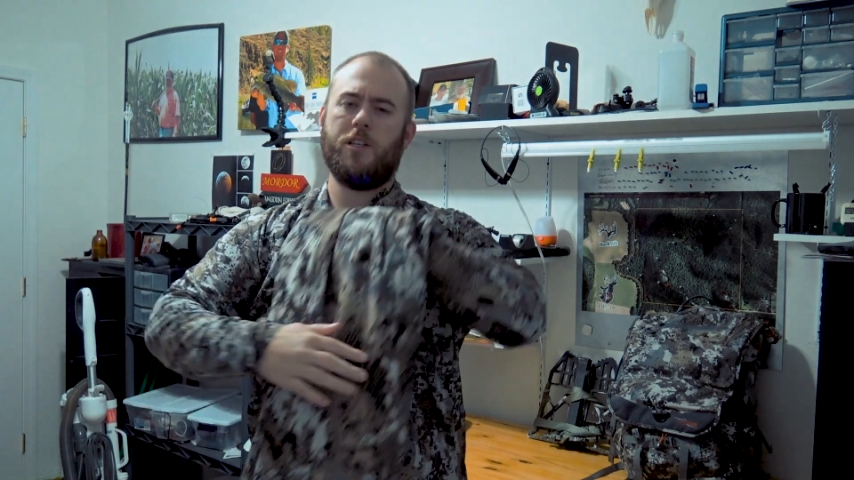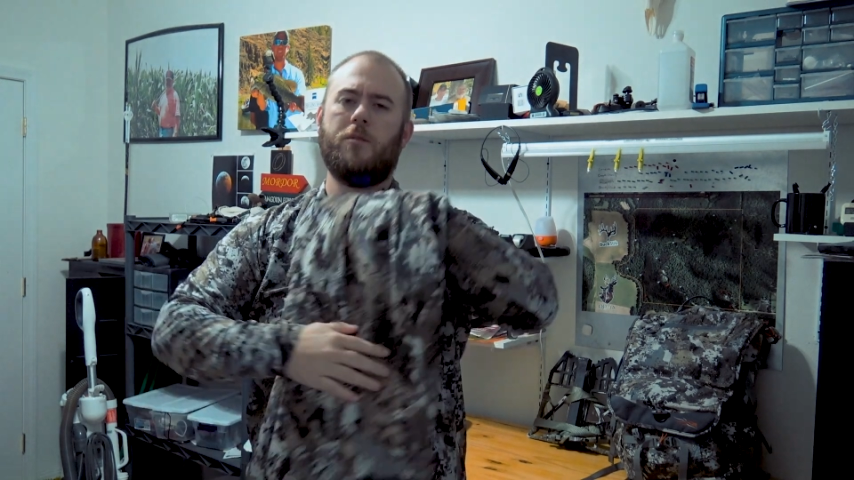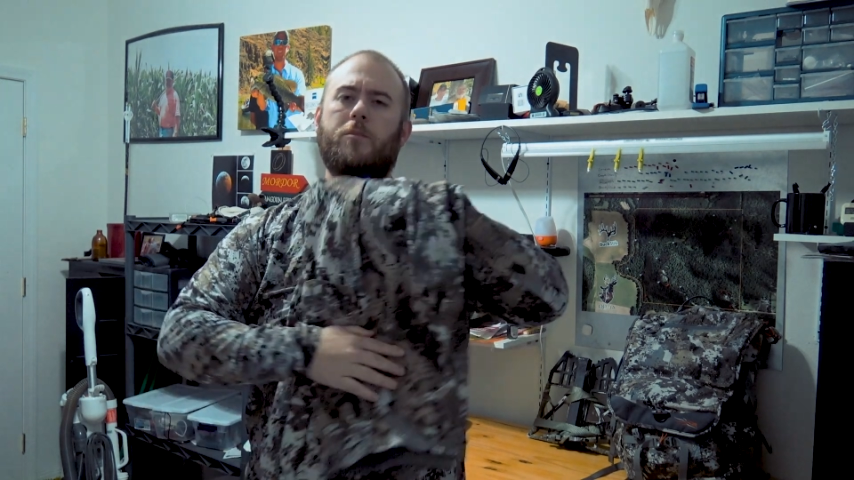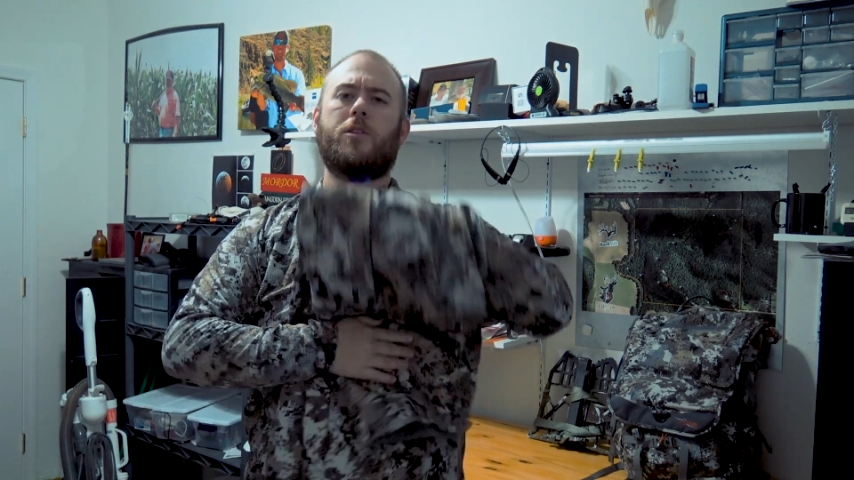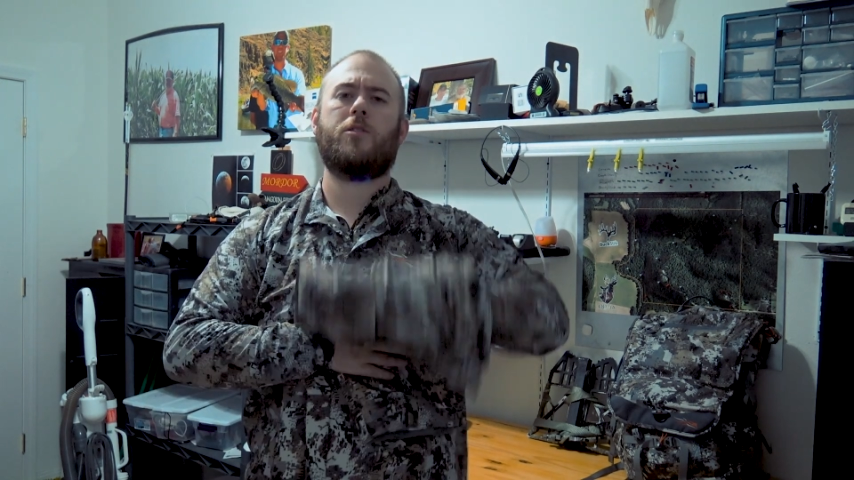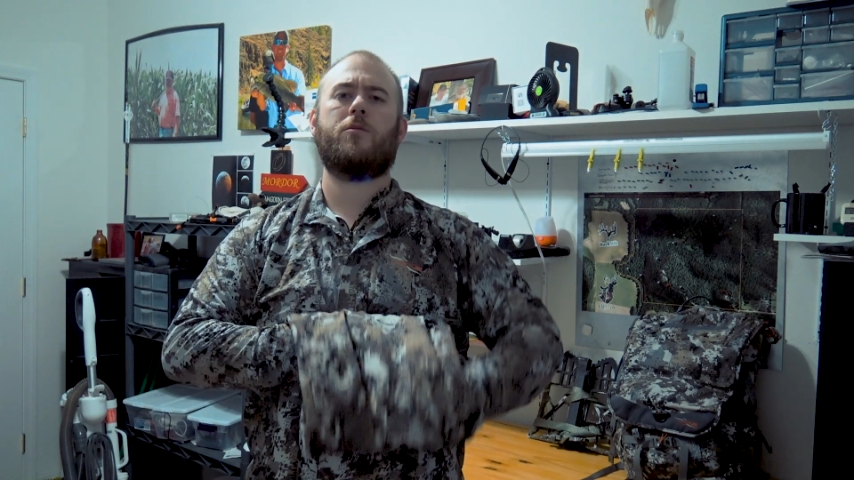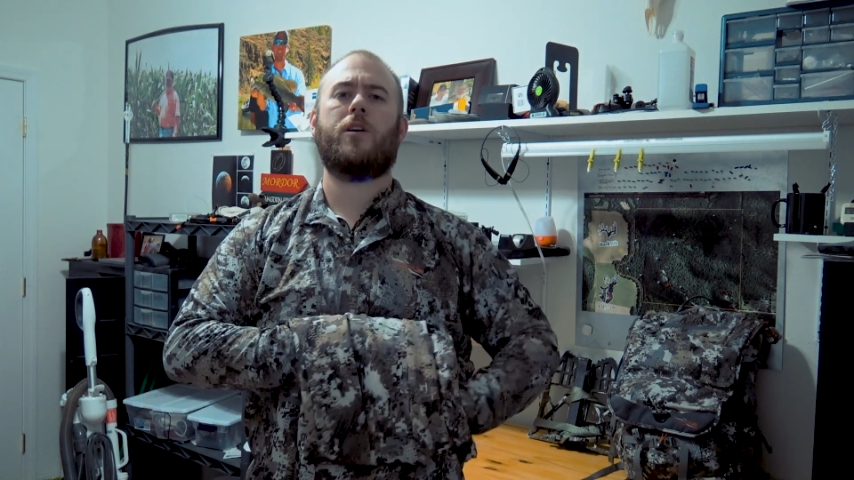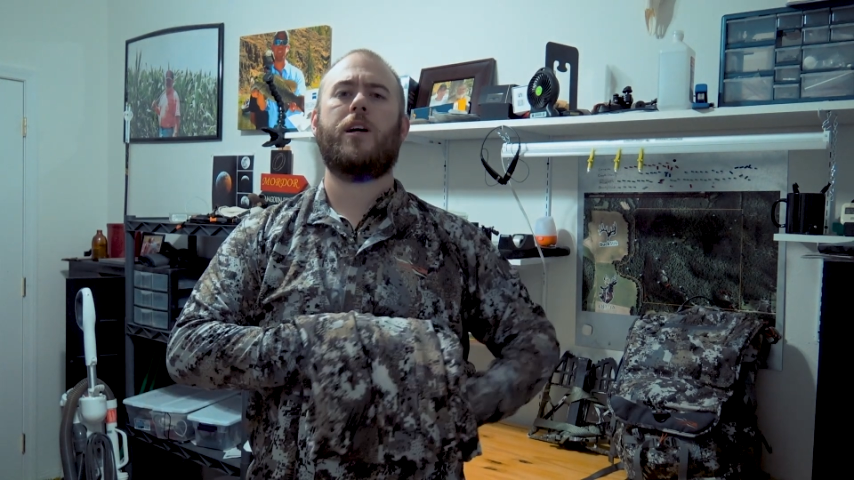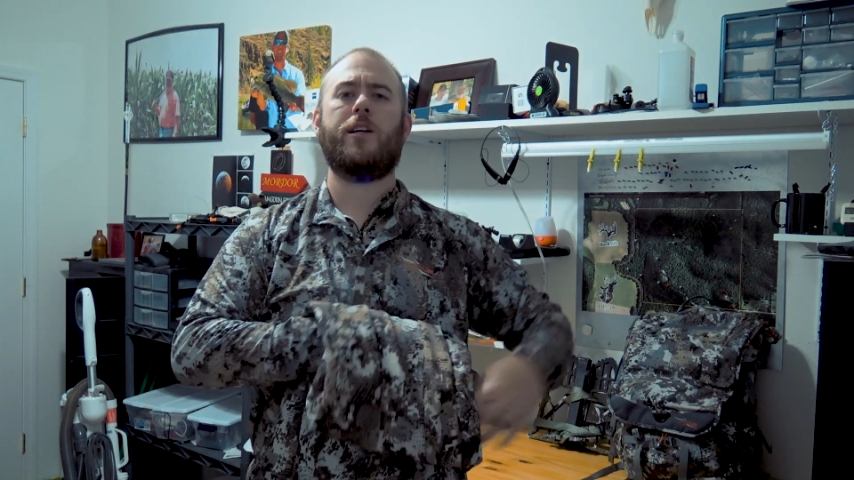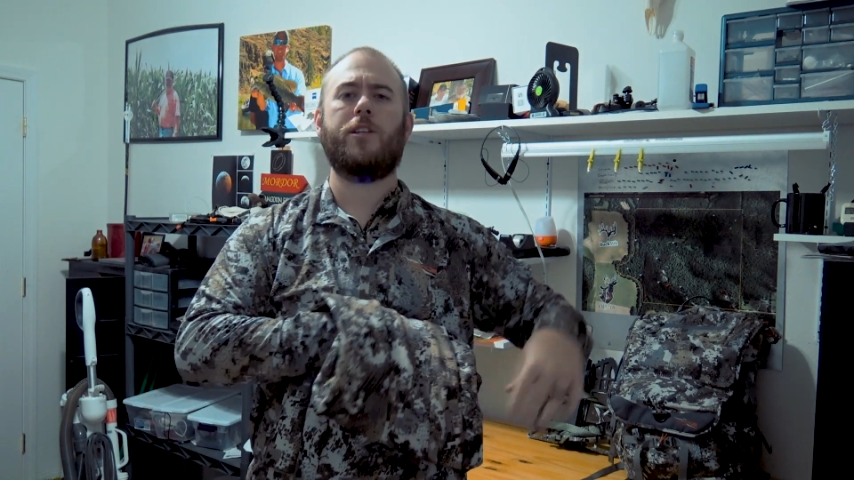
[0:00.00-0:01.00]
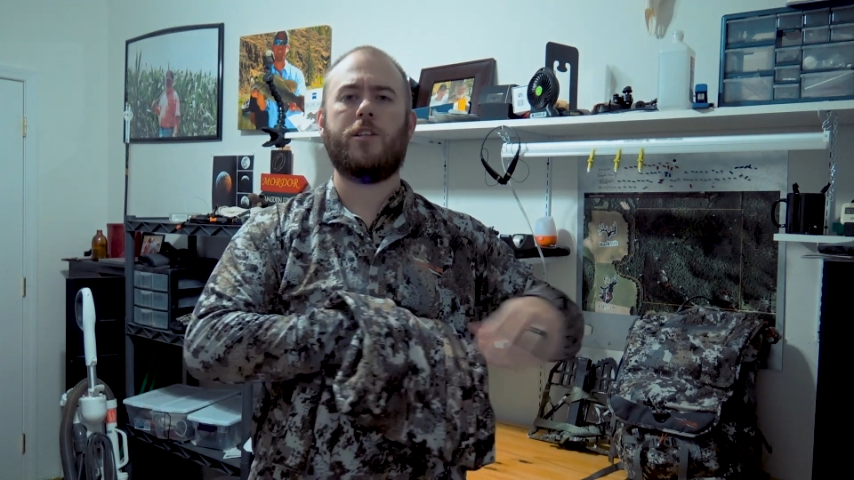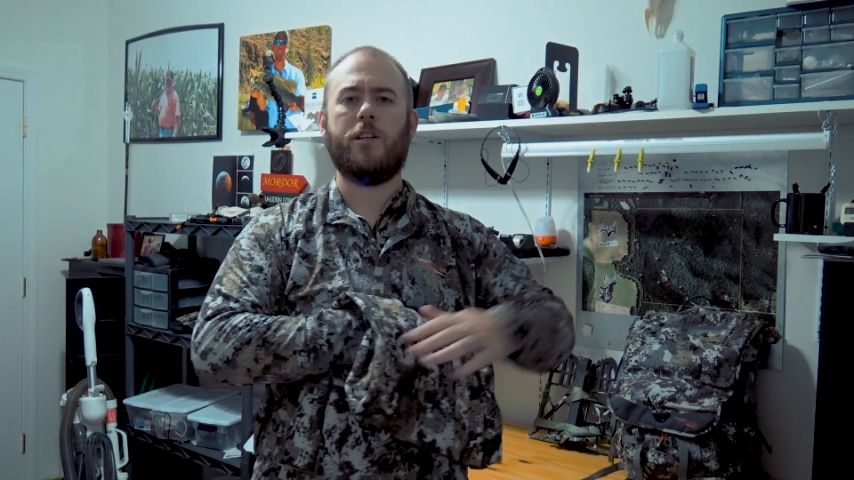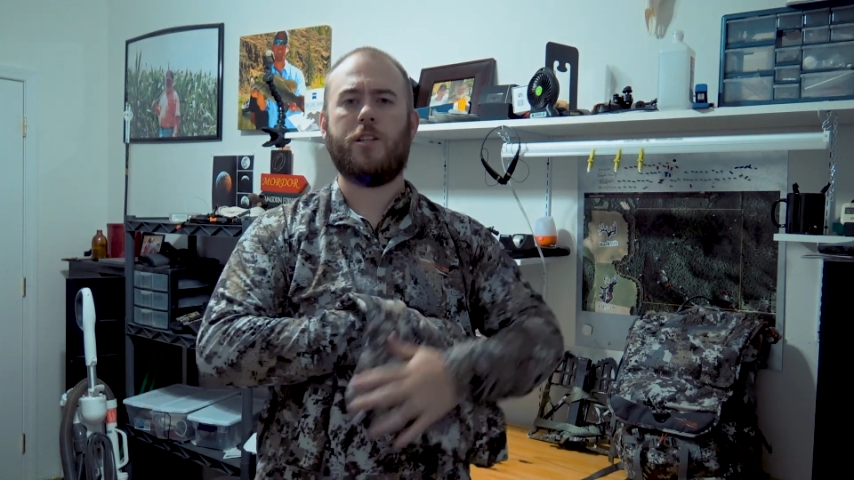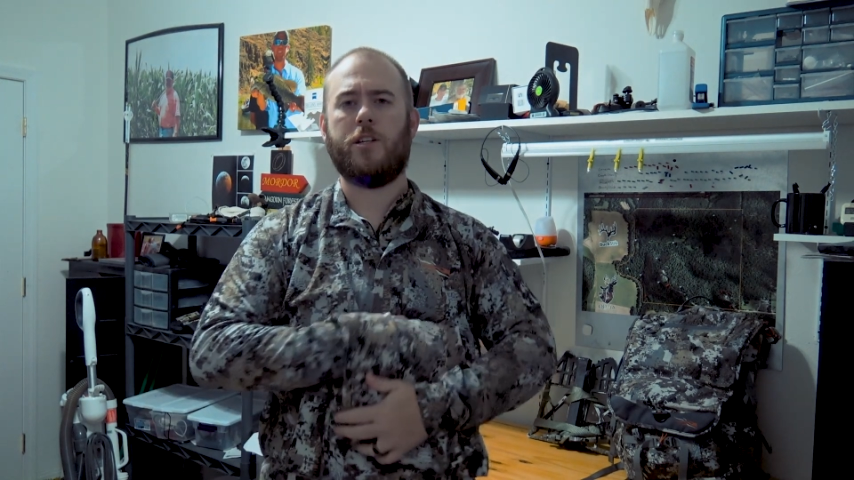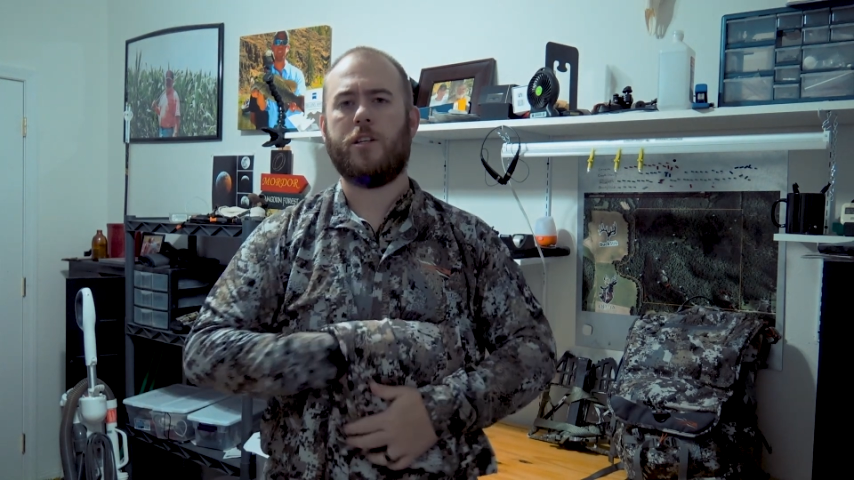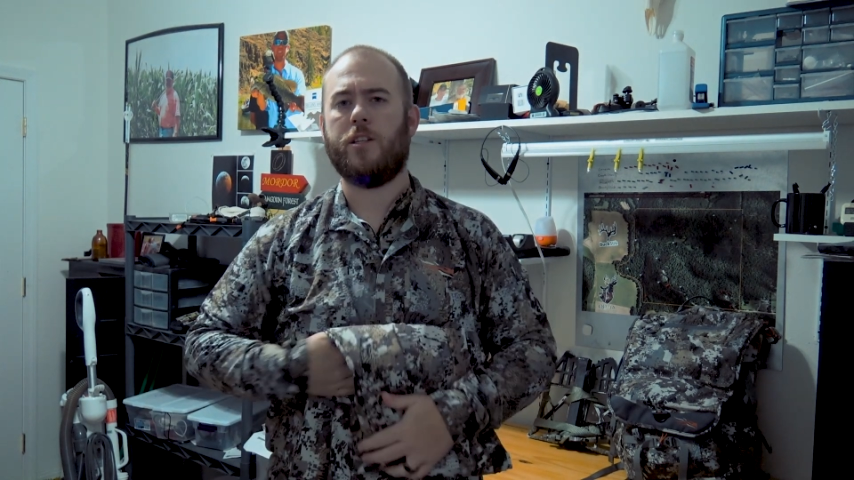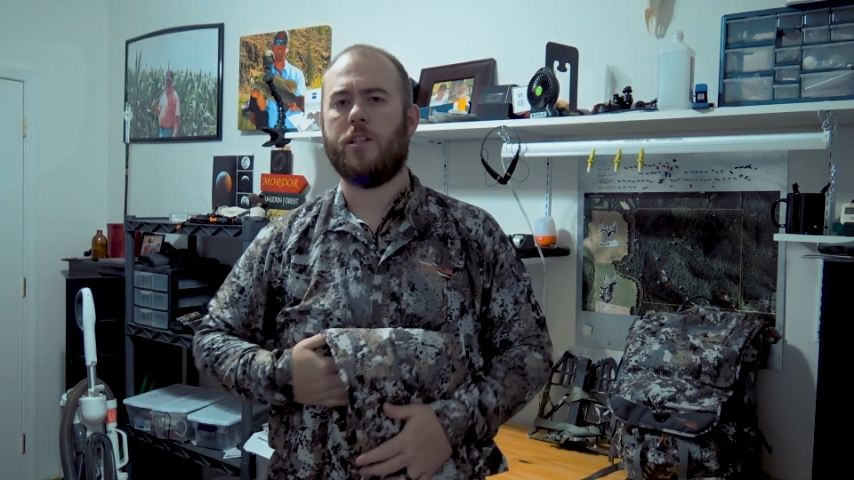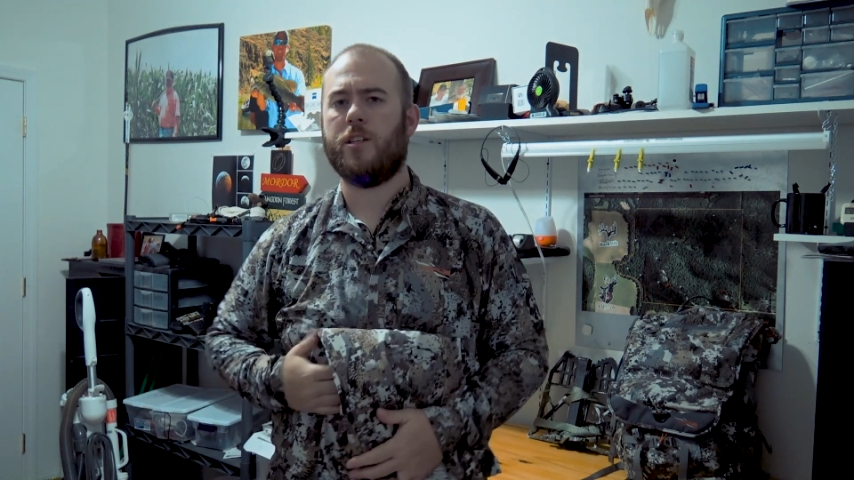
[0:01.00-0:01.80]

temperature range get you in